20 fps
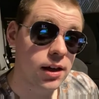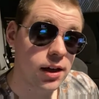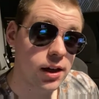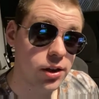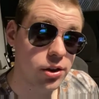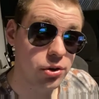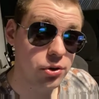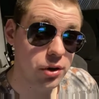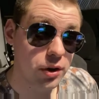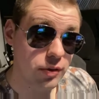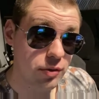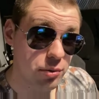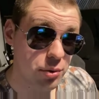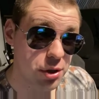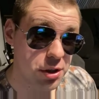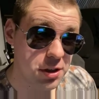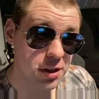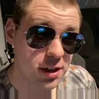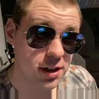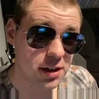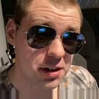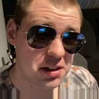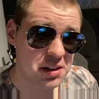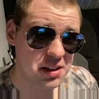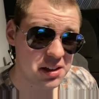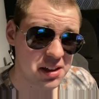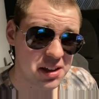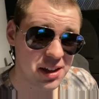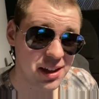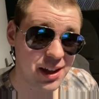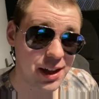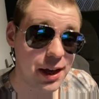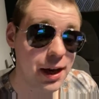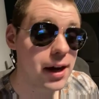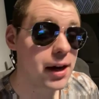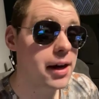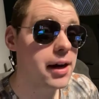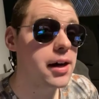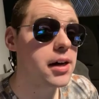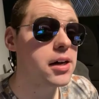Hello everyone.
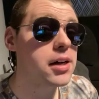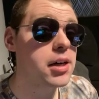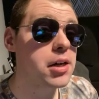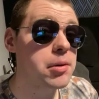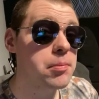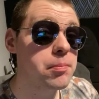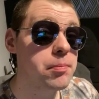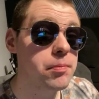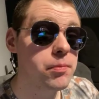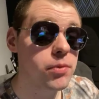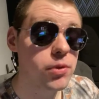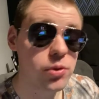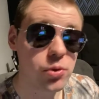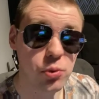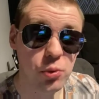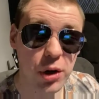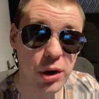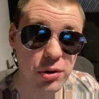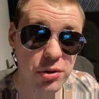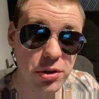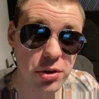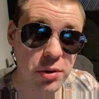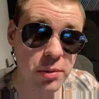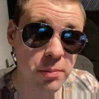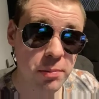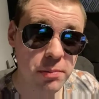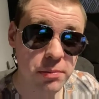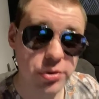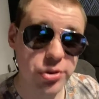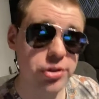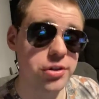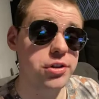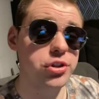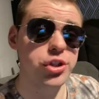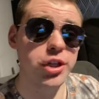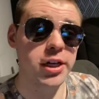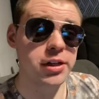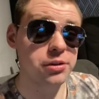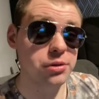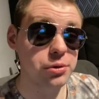Welcome to the
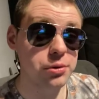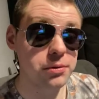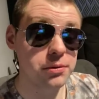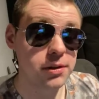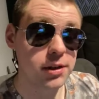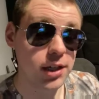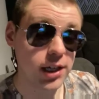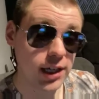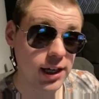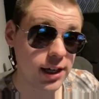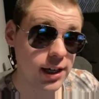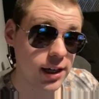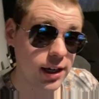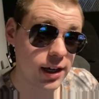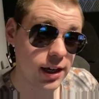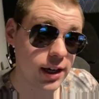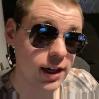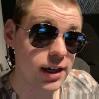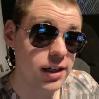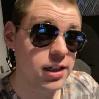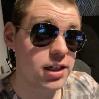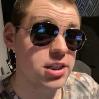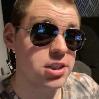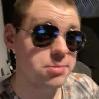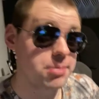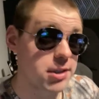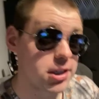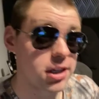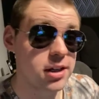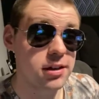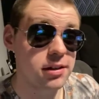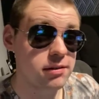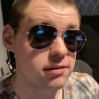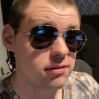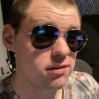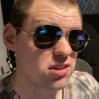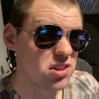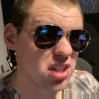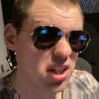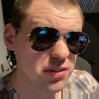channel. It's been a
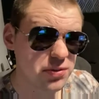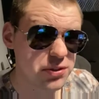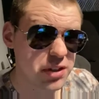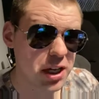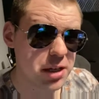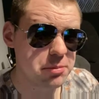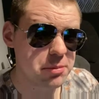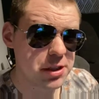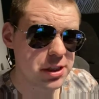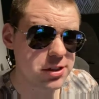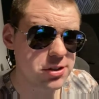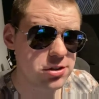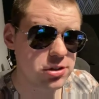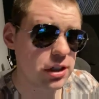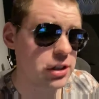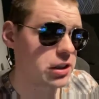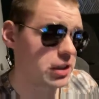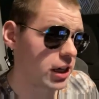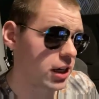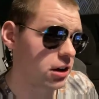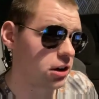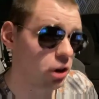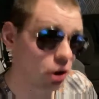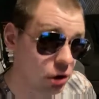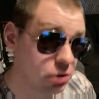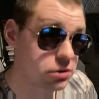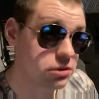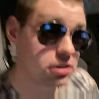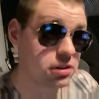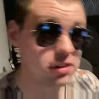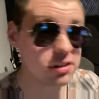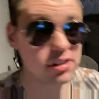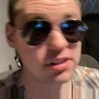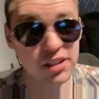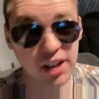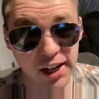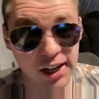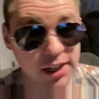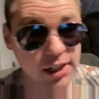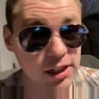tough 10 minutes trying to get onto
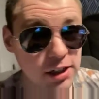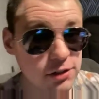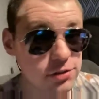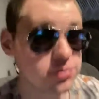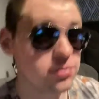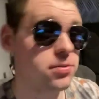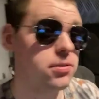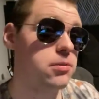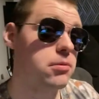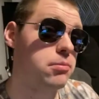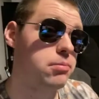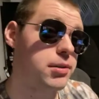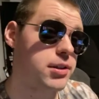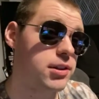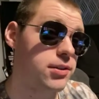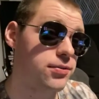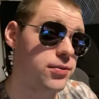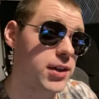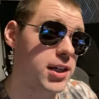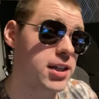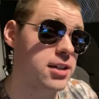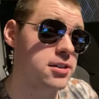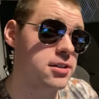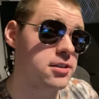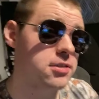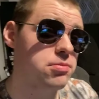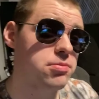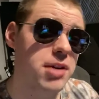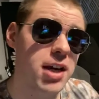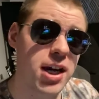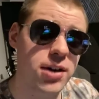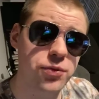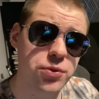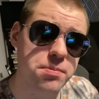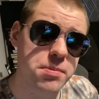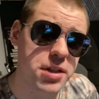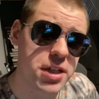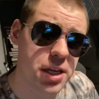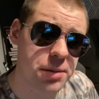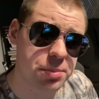live, but the thing is, we haven't
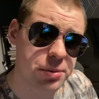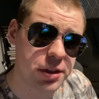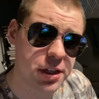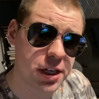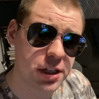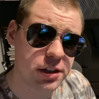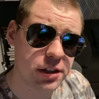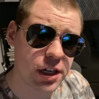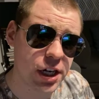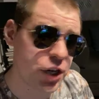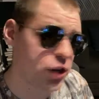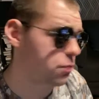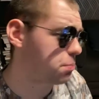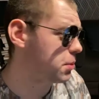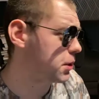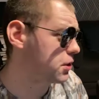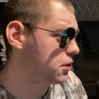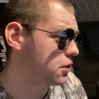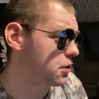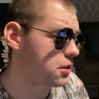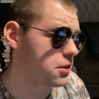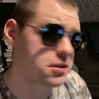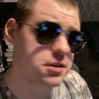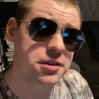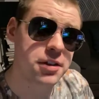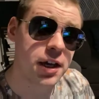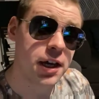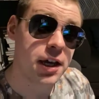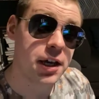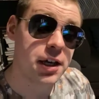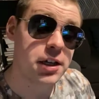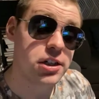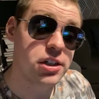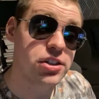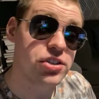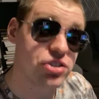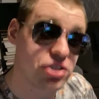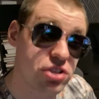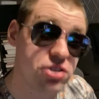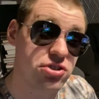been able to get live because
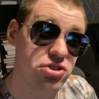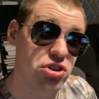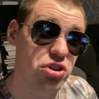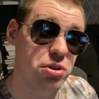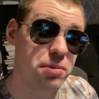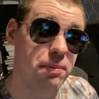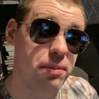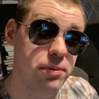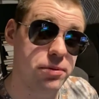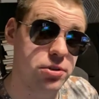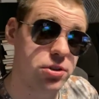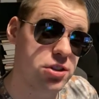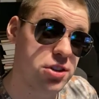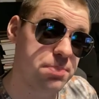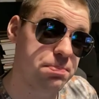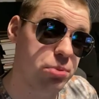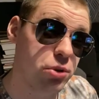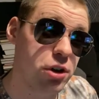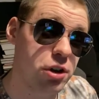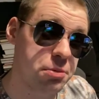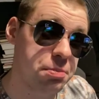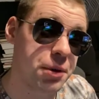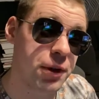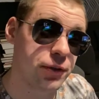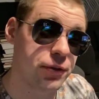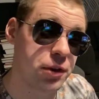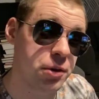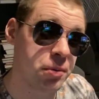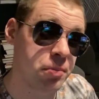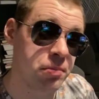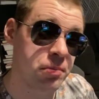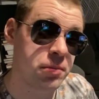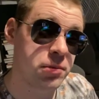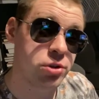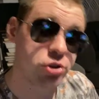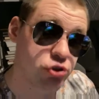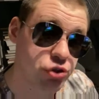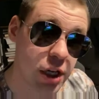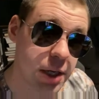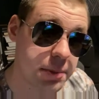YouTube just blocked me from
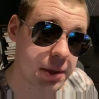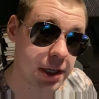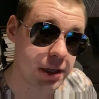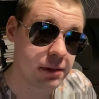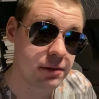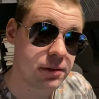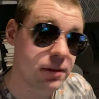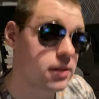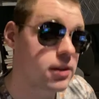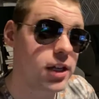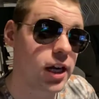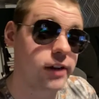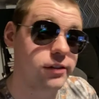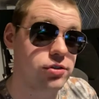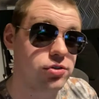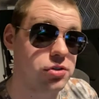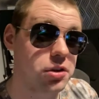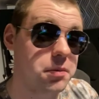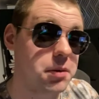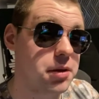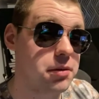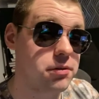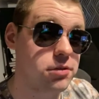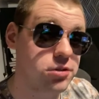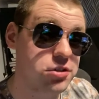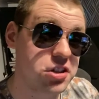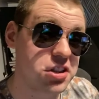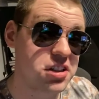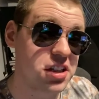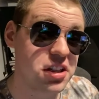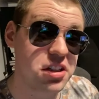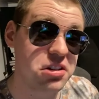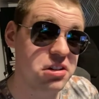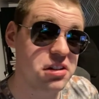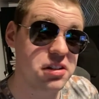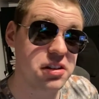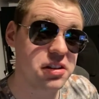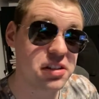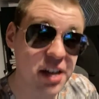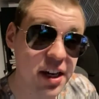streaming, live streaming, because it
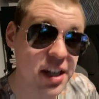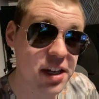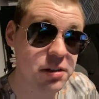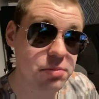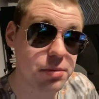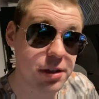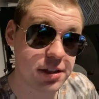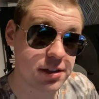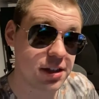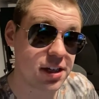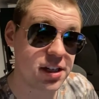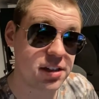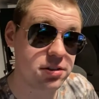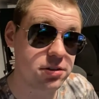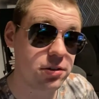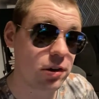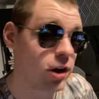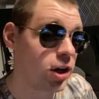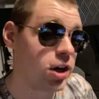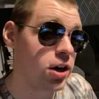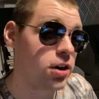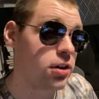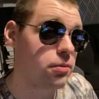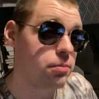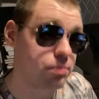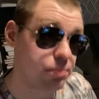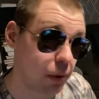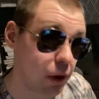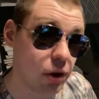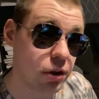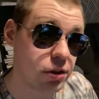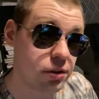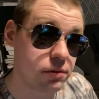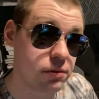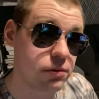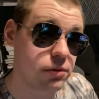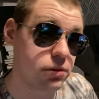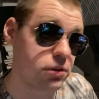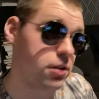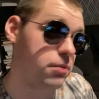didn't like my title,
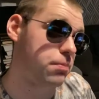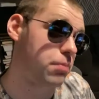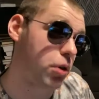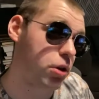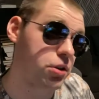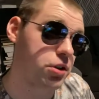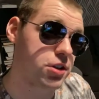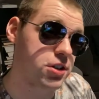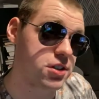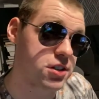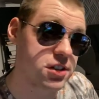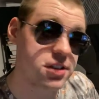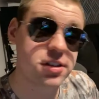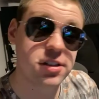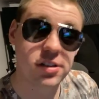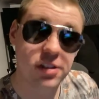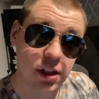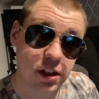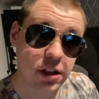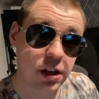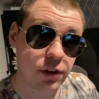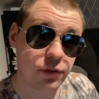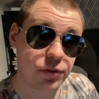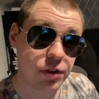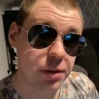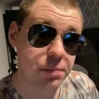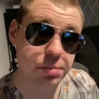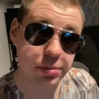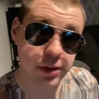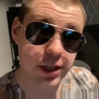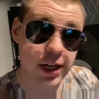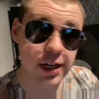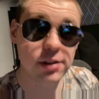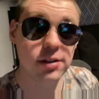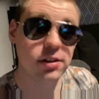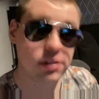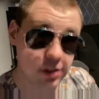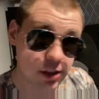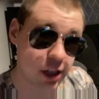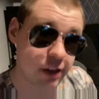Boris's Recovery Plan
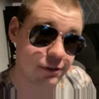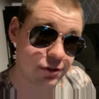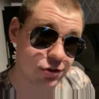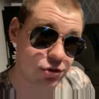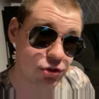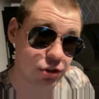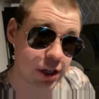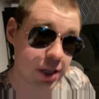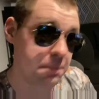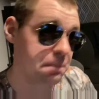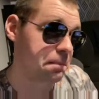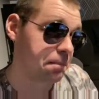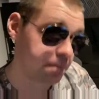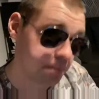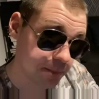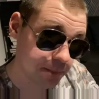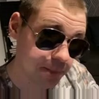Live Stream.